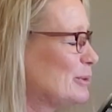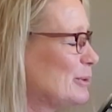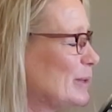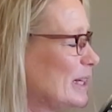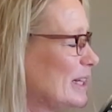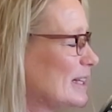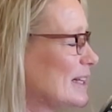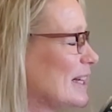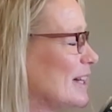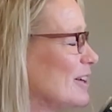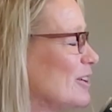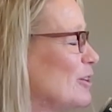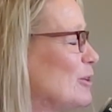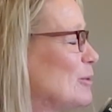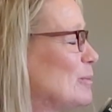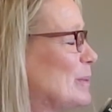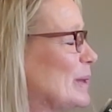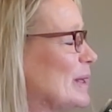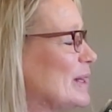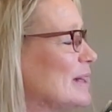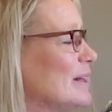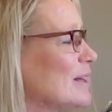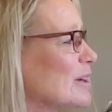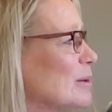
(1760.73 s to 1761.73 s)
we get that
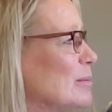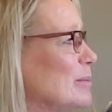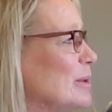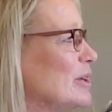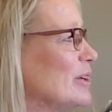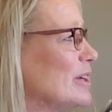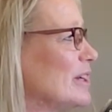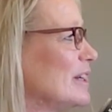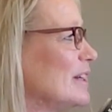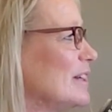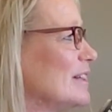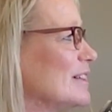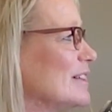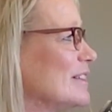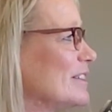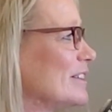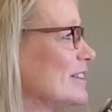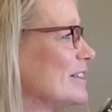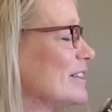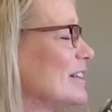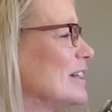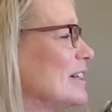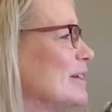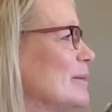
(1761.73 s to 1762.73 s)
open, the community is
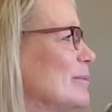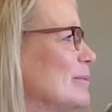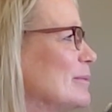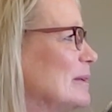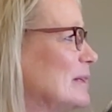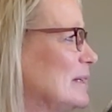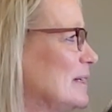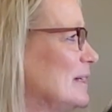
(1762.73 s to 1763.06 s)
just gonna